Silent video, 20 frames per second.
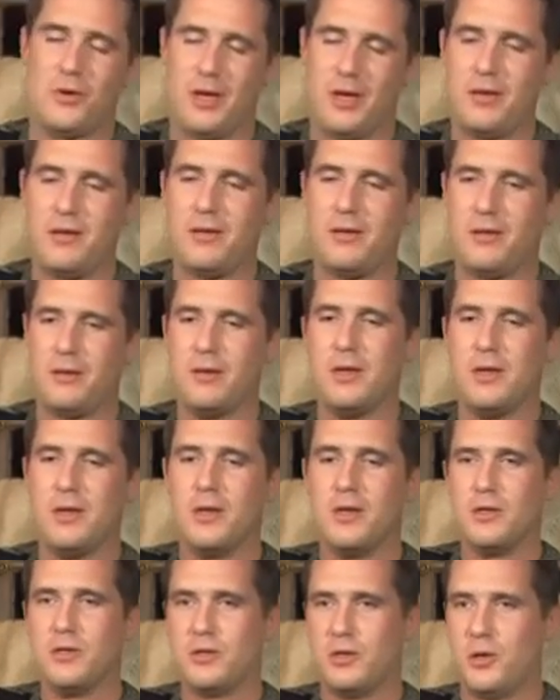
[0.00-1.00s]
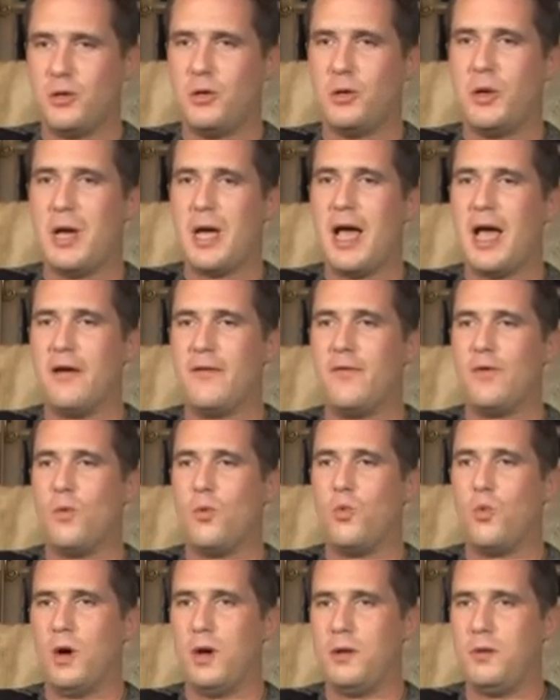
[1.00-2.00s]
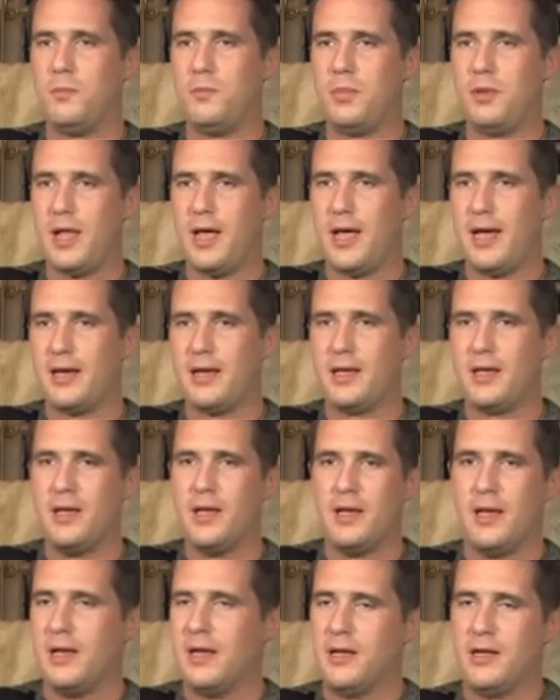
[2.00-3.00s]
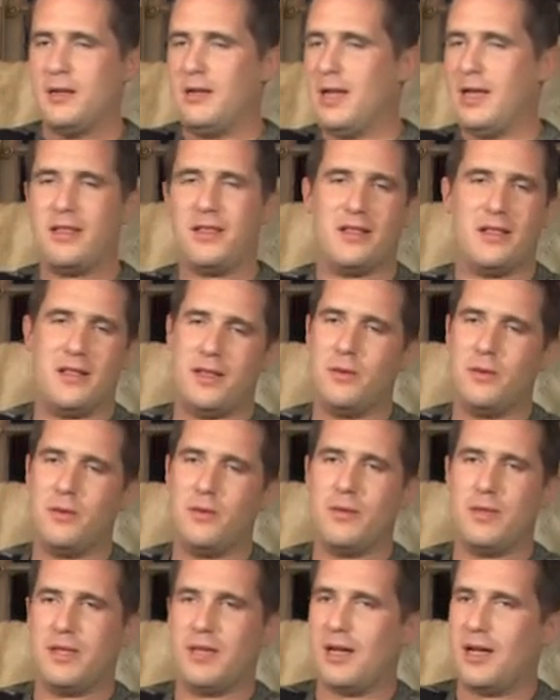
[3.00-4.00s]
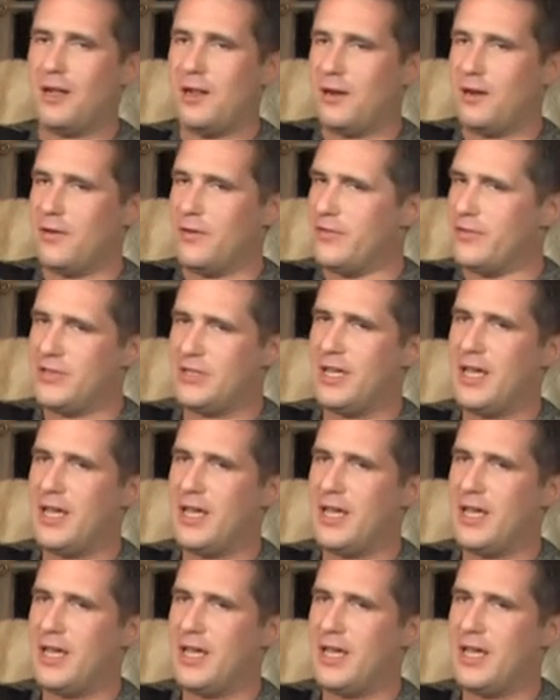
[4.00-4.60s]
okay. So you have one black, nothing to do with color or